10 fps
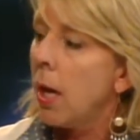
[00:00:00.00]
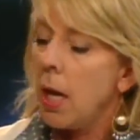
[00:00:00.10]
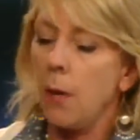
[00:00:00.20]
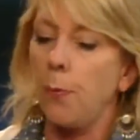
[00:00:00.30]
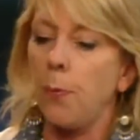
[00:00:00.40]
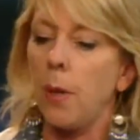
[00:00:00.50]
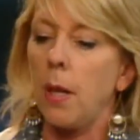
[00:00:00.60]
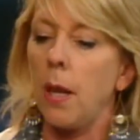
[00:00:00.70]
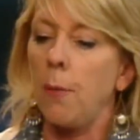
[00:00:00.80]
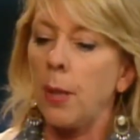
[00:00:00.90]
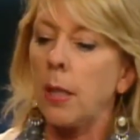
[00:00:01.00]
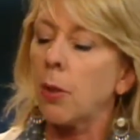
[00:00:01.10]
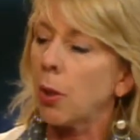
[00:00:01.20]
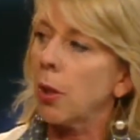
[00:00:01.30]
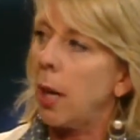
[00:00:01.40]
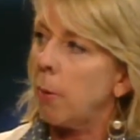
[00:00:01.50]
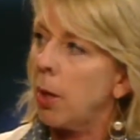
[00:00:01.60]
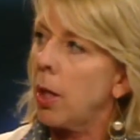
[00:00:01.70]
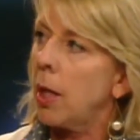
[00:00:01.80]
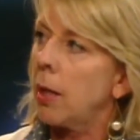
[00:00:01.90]
If if it's in certain
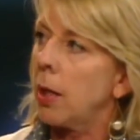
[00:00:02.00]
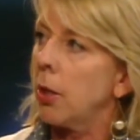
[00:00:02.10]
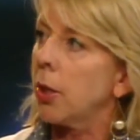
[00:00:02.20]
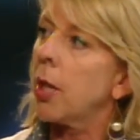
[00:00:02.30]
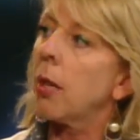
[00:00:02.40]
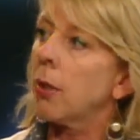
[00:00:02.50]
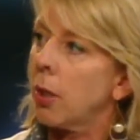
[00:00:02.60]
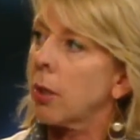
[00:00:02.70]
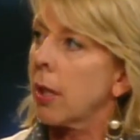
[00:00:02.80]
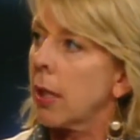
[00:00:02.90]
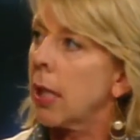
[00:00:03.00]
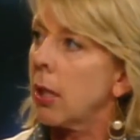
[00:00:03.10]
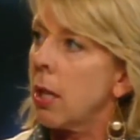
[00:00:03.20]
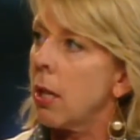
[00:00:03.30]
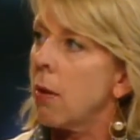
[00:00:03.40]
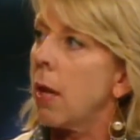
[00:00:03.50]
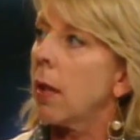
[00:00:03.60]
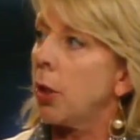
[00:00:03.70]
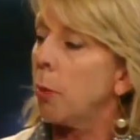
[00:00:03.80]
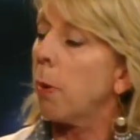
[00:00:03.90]
neighborhoods and your sellers are listening to you and
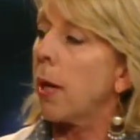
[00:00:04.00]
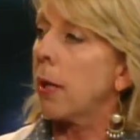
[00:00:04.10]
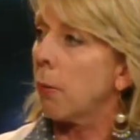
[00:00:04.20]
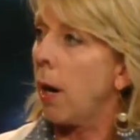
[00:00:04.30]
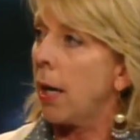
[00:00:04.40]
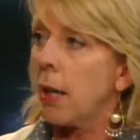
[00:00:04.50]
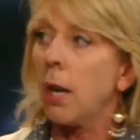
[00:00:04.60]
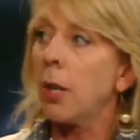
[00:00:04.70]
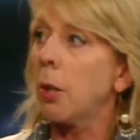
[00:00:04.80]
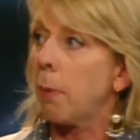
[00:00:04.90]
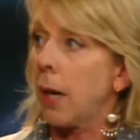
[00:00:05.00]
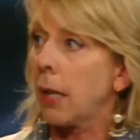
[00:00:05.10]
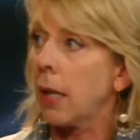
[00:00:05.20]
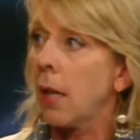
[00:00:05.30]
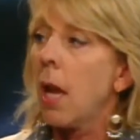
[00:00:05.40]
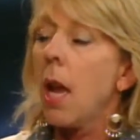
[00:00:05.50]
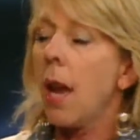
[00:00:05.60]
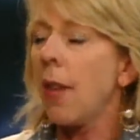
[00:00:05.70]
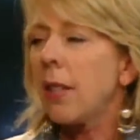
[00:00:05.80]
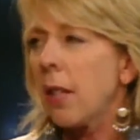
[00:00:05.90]
let you price it right, not underprice it. Right.
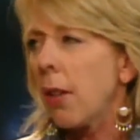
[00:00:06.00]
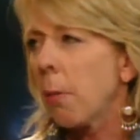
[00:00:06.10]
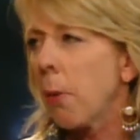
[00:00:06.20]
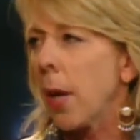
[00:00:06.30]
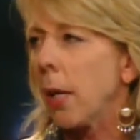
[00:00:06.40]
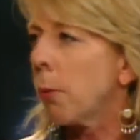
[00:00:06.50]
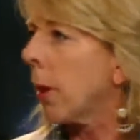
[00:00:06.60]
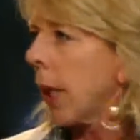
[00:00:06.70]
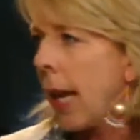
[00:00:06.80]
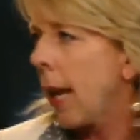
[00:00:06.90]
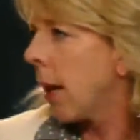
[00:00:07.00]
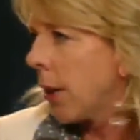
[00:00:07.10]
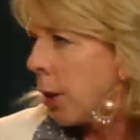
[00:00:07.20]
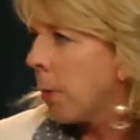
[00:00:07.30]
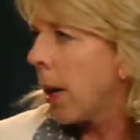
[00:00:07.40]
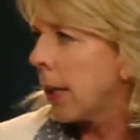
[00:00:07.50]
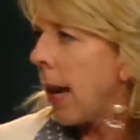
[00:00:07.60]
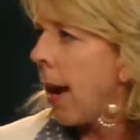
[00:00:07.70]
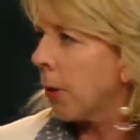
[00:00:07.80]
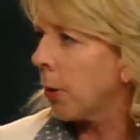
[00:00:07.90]
And that's another point. You really can't underprice a
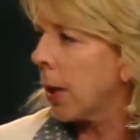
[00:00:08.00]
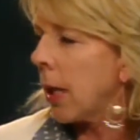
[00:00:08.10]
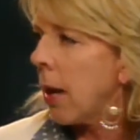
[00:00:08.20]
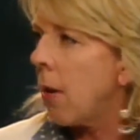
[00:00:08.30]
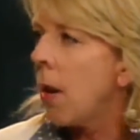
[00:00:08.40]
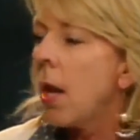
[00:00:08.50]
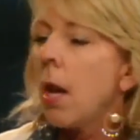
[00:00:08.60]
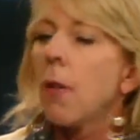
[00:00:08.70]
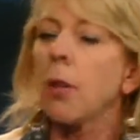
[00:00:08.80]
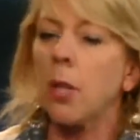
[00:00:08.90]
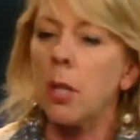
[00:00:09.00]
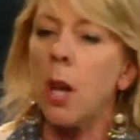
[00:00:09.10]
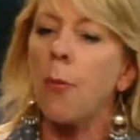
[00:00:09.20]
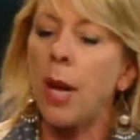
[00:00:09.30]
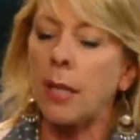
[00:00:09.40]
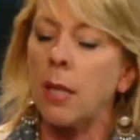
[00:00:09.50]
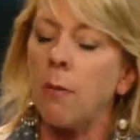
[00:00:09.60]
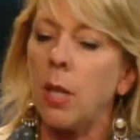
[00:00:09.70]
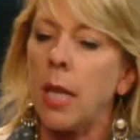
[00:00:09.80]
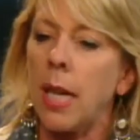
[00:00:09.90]
house right now. There's enough
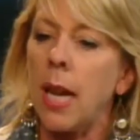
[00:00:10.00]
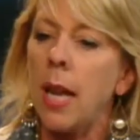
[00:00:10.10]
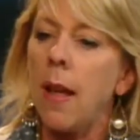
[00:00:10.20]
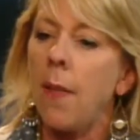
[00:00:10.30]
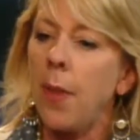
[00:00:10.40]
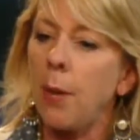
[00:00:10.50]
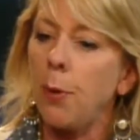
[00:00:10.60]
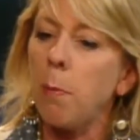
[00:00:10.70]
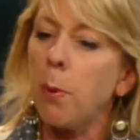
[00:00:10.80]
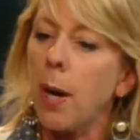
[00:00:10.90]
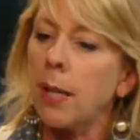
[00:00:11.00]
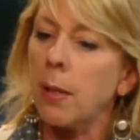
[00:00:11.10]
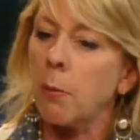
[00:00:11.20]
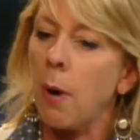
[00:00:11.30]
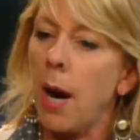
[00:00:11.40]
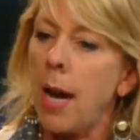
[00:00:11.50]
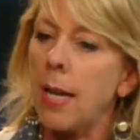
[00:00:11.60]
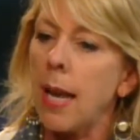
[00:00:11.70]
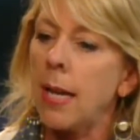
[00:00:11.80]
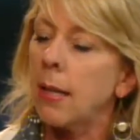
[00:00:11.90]
activity that if you price it right
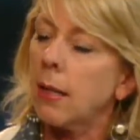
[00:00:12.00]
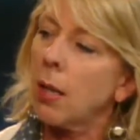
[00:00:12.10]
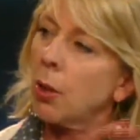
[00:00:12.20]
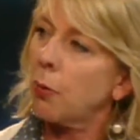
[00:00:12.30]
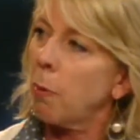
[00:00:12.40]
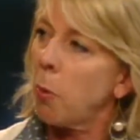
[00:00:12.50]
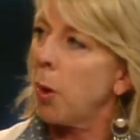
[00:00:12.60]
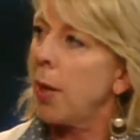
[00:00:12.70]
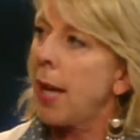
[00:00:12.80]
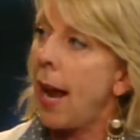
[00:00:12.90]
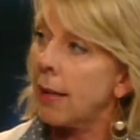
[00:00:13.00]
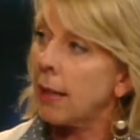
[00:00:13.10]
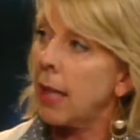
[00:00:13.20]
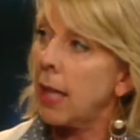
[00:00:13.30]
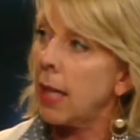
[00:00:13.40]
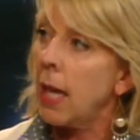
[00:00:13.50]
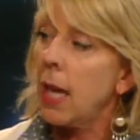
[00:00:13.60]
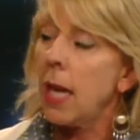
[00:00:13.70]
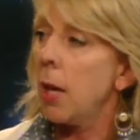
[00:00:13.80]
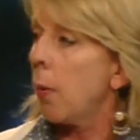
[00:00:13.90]
and it sells for more than asking,
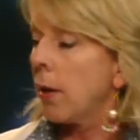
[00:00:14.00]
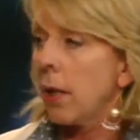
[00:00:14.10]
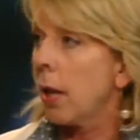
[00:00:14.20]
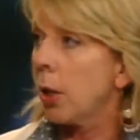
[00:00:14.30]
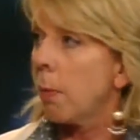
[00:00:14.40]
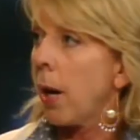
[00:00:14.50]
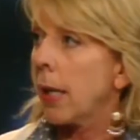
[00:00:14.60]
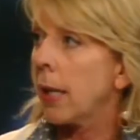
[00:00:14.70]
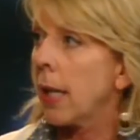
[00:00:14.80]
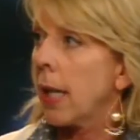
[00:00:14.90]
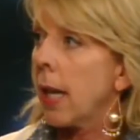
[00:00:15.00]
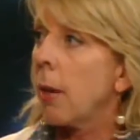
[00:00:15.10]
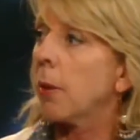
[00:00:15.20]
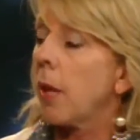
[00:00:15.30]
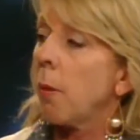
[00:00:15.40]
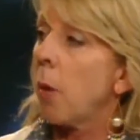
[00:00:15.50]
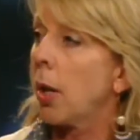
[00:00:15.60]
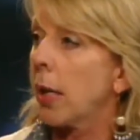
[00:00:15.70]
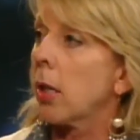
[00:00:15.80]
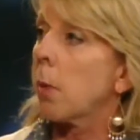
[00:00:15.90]
it wasn't underpricing. It was that the
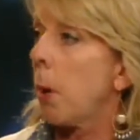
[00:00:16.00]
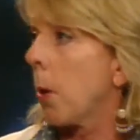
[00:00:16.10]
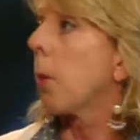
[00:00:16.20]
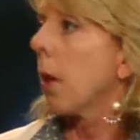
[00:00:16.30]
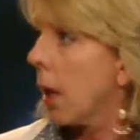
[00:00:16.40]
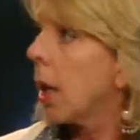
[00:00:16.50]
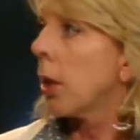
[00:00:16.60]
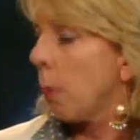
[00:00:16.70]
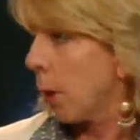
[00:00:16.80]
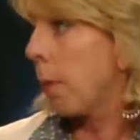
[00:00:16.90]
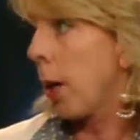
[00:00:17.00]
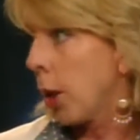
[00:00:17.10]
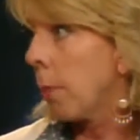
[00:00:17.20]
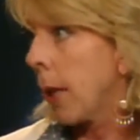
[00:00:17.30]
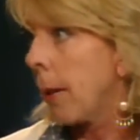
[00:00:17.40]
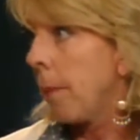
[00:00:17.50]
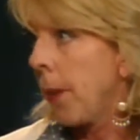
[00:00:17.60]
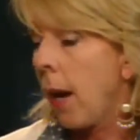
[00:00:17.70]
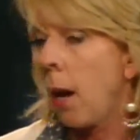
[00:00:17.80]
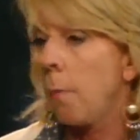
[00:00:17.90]
market spoke oh. to what the price should be. Okay.
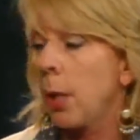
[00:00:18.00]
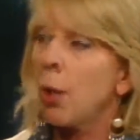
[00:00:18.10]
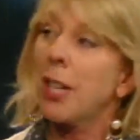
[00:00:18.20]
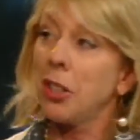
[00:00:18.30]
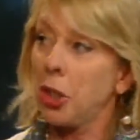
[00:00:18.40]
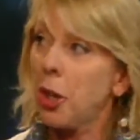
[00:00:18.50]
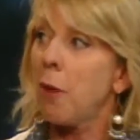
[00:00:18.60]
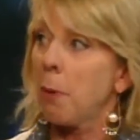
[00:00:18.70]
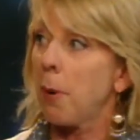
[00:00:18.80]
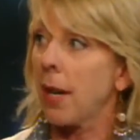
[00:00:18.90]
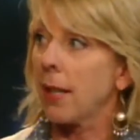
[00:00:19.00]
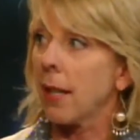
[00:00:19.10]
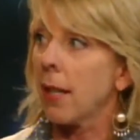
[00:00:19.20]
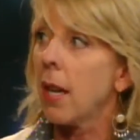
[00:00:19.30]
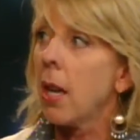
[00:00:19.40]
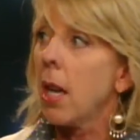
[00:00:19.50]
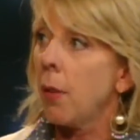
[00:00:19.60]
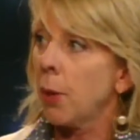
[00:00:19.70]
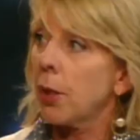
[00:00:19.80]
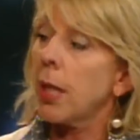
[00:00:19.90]
Um, but you can sure overprice it. Yeah.
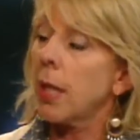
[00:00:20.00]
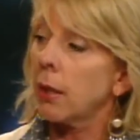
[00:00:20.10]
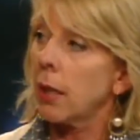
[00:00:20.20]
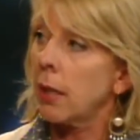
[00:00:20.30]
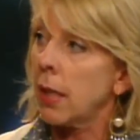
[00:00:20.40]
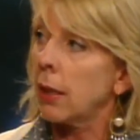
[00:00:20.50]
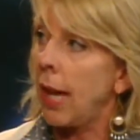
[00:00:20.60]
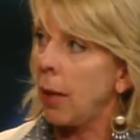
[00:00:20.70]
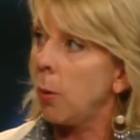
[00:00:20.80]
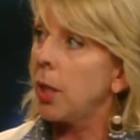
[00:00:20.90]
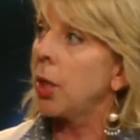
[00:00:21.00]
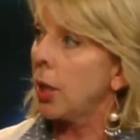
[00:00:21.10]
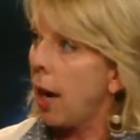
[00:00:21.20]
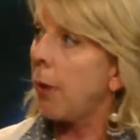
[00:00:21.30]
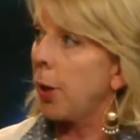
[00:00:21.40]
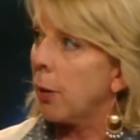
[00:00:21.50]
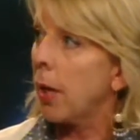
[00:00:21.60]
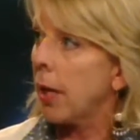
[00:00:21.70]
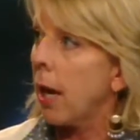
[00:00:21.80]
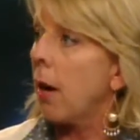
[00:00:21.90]
If you're seeing a listing languish out there
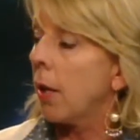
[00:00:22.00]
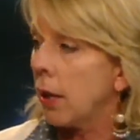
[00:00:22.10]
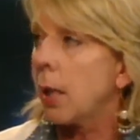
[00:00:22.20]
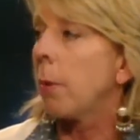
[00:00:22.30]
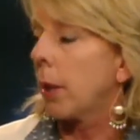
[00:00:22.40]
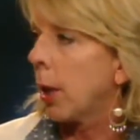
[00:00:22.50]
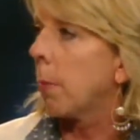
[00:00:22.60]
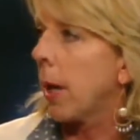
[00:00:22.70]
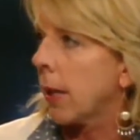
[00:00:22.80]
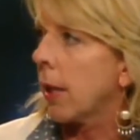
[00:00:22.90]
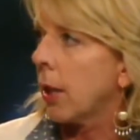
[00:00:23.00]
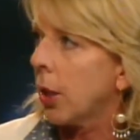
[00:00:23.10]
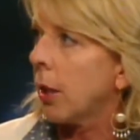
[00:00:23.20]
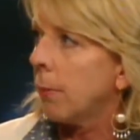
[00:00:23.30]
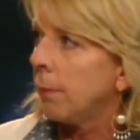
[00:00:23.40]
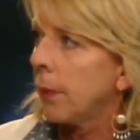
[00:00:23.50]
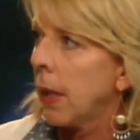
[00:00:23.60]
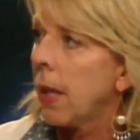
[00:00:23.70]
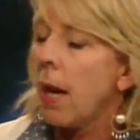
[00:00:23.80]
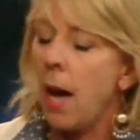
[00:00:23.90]
right now, it's typically a pricing issue. Hmm.
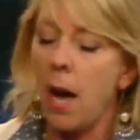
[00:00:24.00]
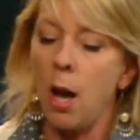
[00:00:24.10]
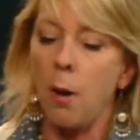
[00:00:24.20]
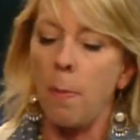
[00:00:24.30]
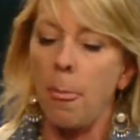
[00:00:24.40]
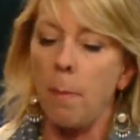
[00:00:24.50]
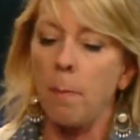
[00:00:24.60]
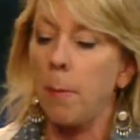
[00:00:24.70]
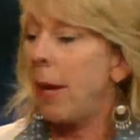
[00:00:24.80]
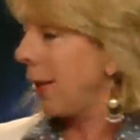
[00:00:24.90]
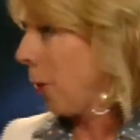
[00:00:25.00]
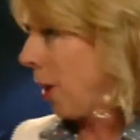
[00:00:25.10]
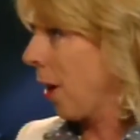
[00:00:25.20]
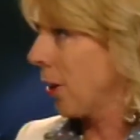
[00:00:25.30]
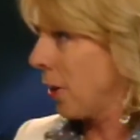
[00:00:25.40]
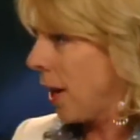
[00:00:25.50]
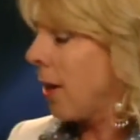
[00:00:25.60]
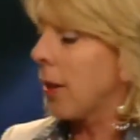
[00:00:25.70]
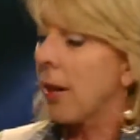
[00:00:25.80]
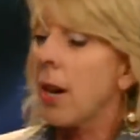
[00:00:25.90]
Um, but back to our, our
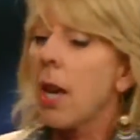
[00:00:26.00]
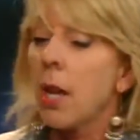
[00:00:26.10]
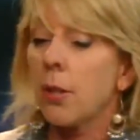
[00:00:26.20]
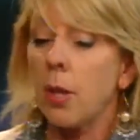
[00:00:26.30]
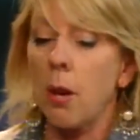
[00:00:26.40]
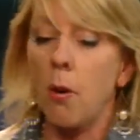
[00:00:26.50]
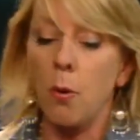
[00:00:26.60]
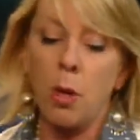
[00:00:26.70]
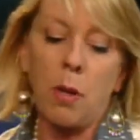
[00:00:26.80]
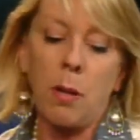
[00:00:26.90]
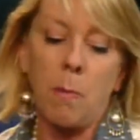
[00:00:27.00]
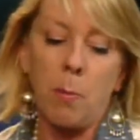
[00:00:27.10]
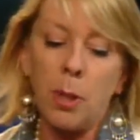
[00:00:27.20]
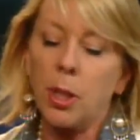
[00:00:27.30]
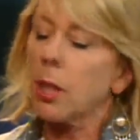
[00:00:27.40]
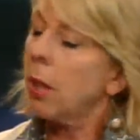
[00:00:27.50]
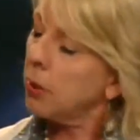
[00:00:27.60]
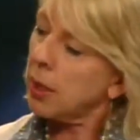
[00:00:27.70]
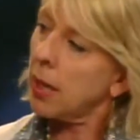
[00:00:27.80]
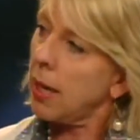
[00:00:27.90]
seller, yeah. so you can push the
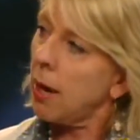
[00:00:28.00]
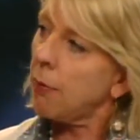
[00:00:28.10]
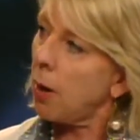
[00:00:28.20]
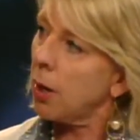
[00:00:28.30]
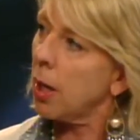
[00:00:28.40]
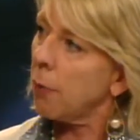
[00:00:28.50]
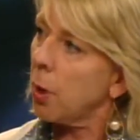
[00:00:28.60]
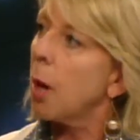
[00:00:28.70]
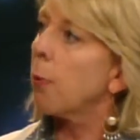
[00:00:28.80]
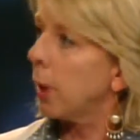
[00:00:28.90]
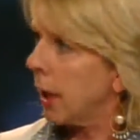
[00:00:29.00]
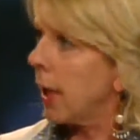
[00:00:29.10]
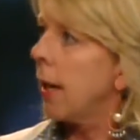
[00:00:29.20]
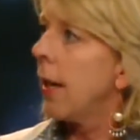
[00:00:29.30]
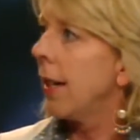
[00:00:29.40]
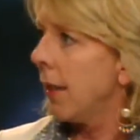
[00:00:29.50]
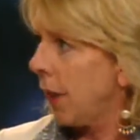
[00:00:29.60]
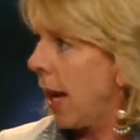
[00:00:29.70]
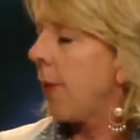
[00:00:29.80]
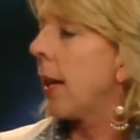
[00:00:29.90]
closing date out far enough where hopefully they have
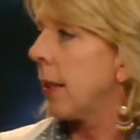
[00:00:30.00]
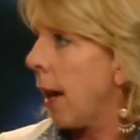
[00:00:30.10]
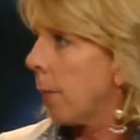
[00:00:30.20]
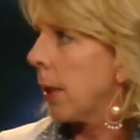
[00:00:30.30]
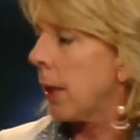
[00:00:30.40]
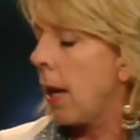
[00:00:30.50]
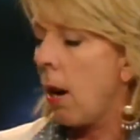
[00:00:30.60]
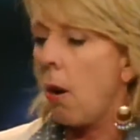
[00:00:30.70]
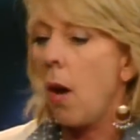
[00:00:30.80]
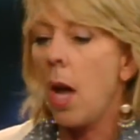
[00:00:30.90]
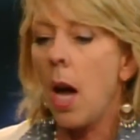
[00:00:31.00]
that, they time. that time to sell.